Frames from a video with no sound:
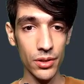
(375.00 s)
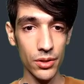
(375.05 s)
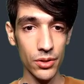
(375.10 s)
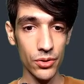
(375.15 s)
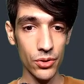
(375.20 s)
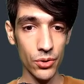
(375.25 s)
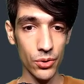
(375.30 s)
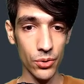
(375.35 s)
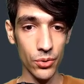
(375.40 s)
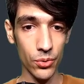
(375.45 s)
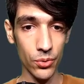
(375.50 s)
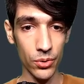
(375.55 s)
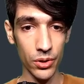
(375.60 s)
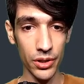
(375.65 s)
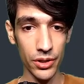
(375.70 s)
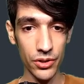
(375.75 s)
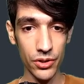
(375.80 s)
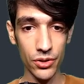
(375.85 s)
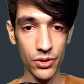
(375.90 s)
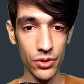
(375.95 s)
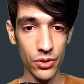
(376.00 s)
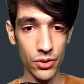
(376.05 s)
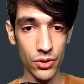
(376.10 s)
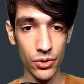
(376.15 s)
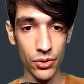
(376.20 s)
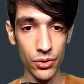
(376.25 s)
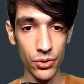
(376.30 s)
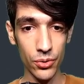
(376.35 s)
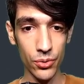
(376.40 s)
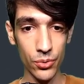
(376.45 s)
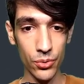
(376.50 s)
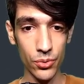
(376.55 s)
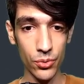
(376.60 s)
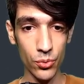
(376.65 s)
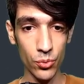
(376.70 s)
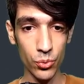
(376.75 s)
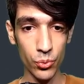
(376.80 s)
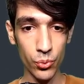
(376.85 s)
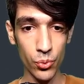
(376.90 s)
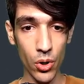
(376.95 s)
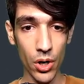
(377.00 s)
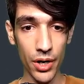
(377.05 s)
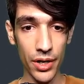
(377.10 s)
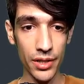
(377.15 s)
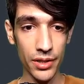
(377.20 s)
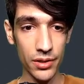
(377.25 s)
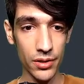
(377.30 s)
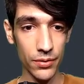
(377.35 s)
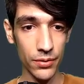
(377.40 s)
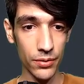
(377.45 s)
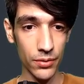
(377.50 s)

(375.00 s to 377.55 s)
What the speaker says: so let's use white.